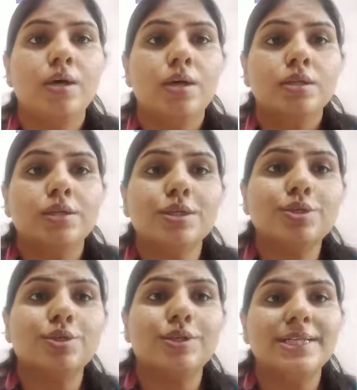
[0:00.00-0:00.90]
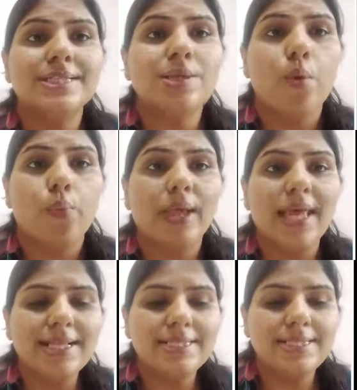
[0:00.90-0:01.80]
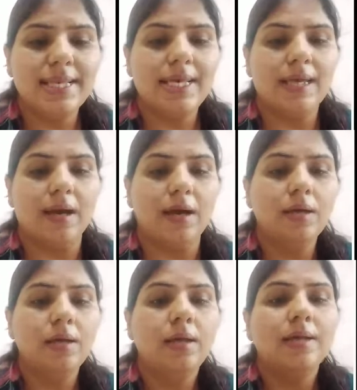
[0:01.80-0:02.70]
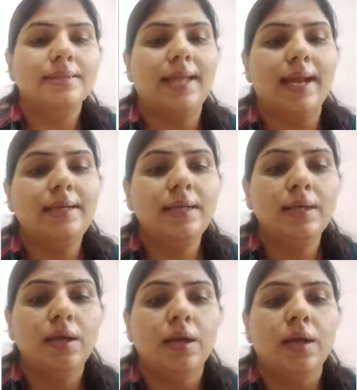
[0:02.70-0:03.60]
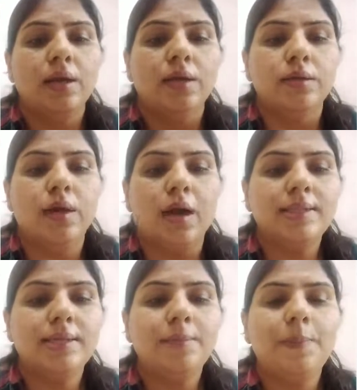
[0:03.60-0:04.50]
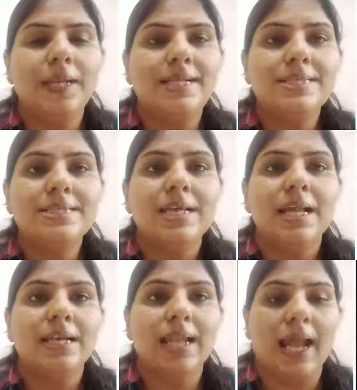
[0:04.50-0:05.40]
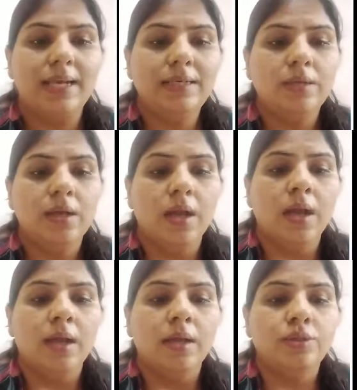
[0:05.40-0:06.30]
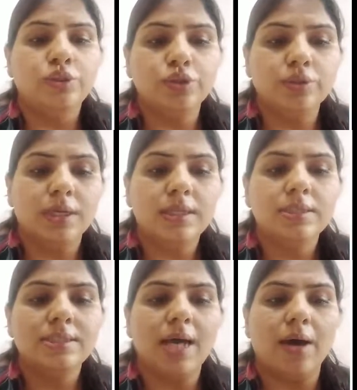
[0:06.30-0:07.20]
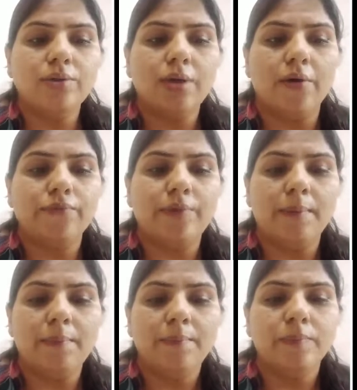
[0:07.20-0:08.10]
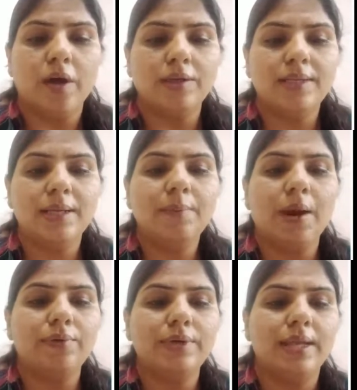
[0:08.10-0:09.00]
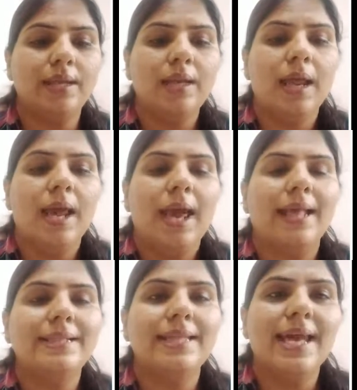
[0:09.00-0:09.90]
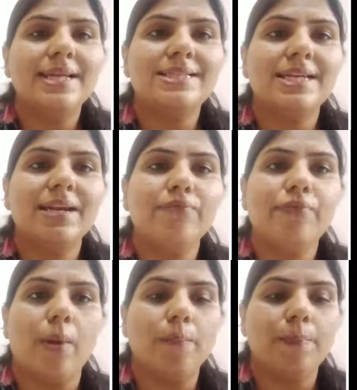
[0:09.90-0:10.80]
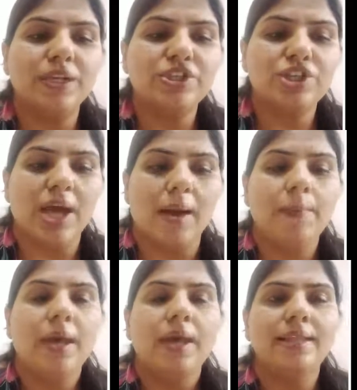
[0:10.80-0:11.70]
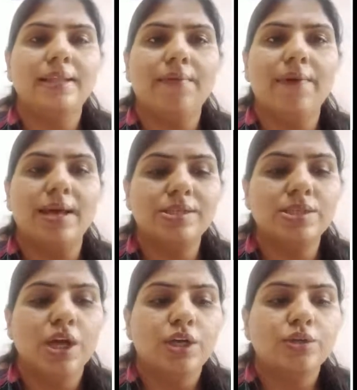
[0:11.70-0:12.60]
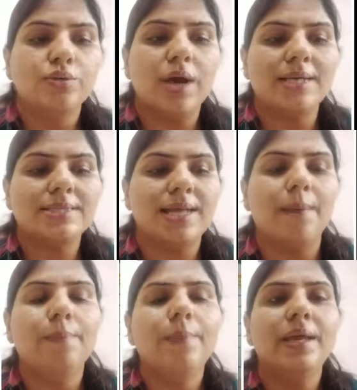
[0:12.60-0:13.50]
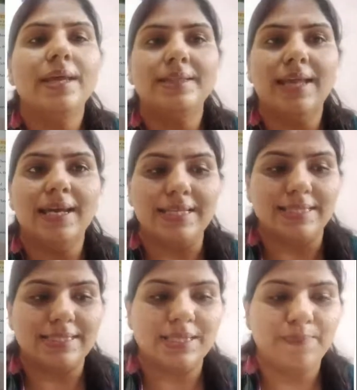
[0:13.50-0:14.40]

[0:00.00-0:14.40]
So students, we can see here that northern plains lie to the south of the northern mountain and they extend from Punjab in the west to Assam in the east.